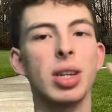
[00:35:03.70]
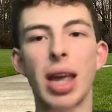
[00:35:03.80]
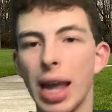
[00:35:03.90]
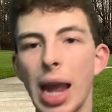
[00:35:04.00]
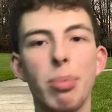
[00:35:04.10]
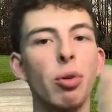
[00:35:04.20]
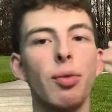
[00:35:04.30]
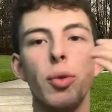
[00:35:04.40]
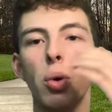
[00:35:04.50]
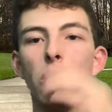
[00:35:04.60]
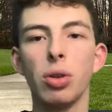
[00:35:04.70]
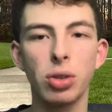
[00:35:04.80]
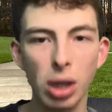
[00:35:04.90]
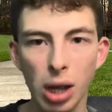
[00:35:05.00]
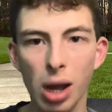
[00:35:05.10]
Day, April Fool's,
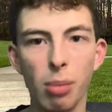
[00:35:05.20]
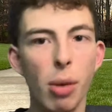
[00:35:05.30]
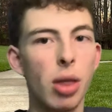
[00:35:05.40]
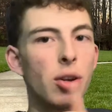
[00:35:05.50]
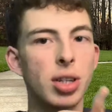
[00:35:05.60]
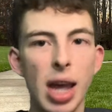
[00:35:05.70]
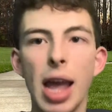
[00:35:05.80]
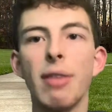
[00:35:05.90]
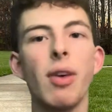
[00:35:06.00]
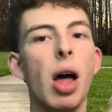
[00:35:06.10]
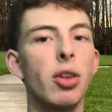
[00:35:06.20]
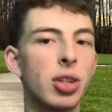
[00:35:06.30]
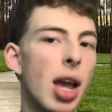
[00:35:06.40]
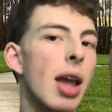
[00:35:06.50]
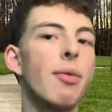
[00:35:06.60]
Mother's Day, Father's
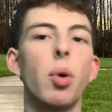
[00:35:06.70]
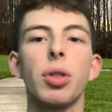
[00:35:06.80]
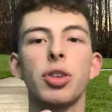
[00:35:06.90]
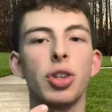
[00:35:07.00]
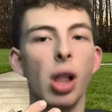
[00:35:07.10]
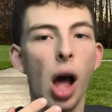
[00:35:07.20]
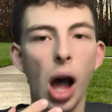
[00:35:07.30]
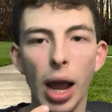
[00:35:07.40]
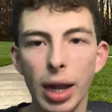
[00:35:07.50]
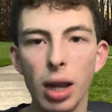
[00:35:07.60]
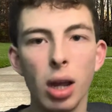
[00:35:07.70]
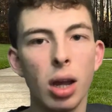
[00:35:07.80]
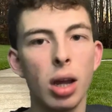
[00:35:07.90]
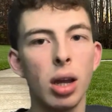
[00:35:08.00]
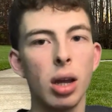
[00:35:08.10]
Day, 4th of July,
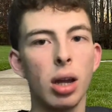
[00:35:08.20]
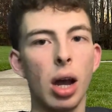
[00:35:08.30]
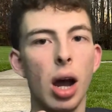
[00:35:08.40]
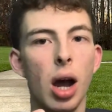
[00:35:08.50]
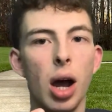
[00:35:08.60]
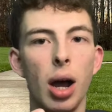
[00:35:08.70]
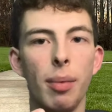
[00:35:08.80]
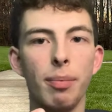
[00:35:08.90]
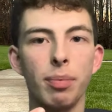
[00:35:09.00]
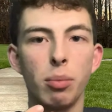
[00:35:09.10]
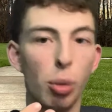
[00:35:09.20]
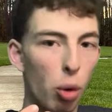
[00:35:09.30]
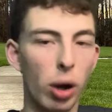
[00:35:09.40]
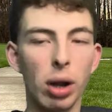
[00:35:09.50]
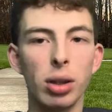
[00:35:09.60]

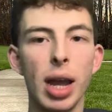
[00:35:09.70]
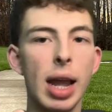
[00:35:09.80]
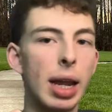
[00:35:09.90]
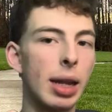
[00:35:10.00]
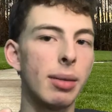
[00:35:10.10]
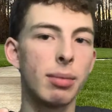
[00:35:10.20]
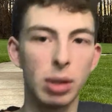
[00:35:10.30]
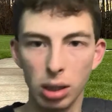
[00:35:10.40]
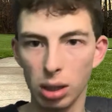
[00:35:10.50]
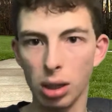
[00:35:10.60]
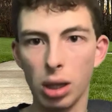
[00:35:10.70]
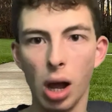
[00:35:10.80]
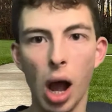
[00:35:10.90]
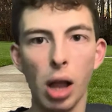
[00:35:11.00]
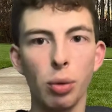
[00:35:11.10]
Memorial Day,
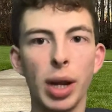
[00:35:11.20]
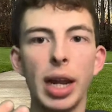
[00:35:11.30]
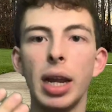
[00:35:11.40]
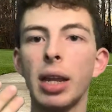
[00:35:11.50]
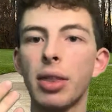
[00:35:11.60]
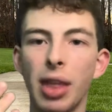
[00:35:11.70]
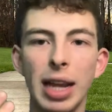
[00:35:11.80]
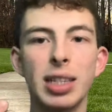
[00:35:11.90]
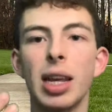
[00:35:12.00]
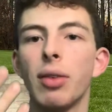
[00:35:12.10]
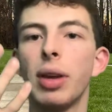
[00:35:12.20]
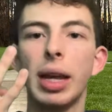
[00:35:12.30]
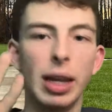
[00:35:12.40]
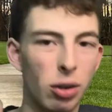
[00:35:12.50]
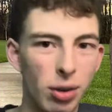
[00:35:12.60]
Halloween,
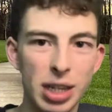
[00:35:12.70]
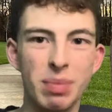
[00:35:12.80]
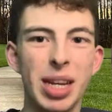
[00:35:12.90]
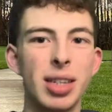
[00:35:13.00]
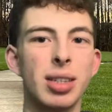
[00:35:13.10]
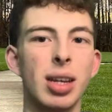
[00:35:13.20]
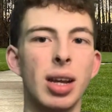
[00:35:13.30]
Thanksgiving, and Christmas.